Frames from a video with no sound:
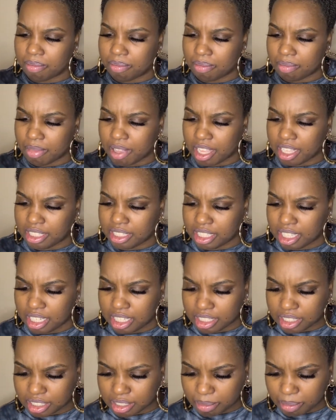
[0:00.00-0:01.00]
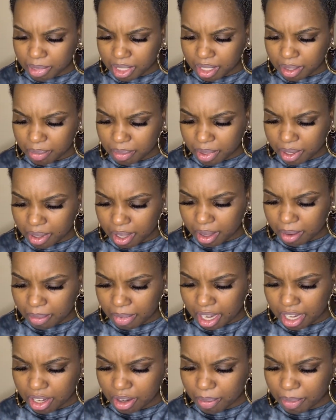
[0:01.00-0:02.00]
They sent it to me, but I
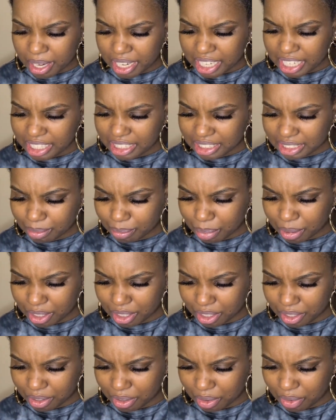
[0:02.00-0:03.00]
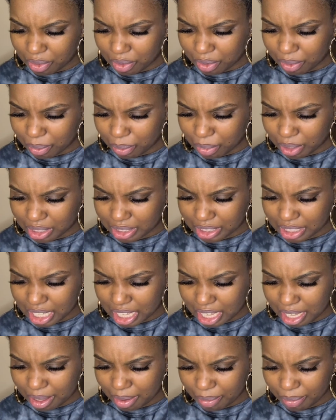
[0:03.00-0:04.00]
know my cousin put it on one
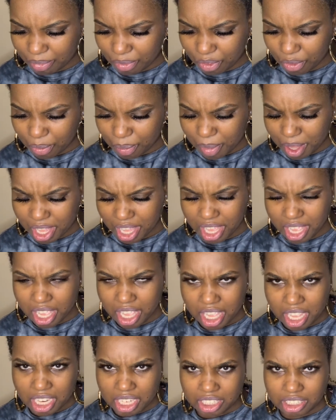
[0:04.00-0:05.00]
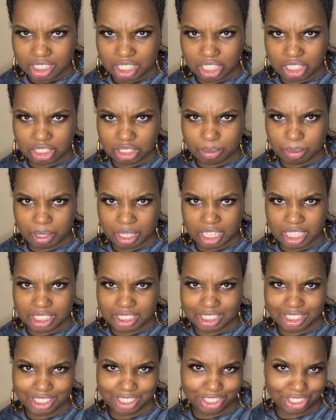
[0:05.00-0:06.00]
time for me. Shout out to my
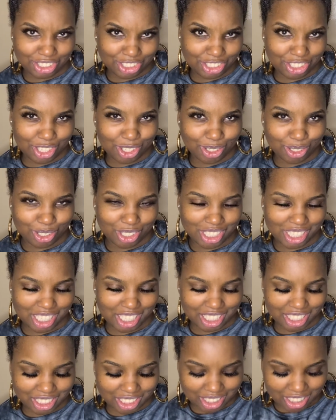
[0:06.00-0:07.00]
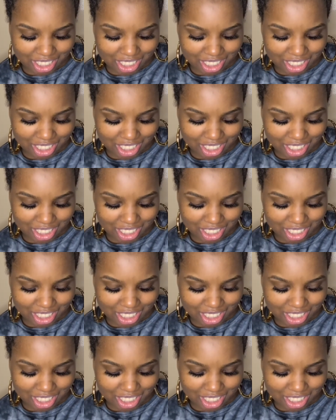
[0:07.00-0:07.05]
cousin. She knows who she is.